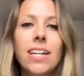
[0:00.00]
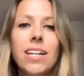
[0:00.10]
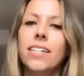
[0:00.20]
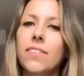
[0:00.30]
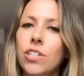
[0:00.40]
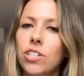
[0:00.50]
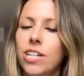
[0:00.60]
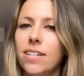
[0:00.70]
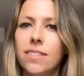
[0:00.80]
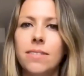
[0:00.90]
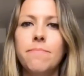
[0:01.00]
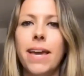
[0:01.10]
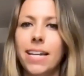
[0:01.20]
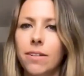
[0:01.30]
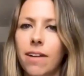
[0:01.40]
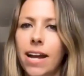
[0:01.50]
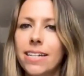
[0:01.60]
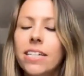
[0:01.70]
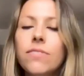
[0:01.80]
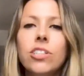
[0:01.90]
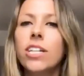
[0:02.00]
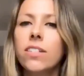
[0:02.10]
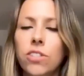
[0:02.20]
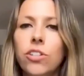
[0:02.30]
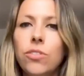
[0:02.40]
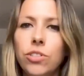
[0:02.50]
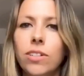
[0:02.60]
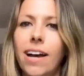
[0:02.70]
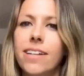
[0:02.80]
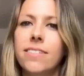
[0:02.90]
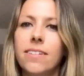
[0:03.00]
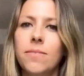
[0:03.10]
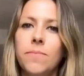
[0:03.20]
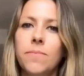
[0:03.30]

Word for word: that gives you a chance to make it right, gives you a chance to neutralize it.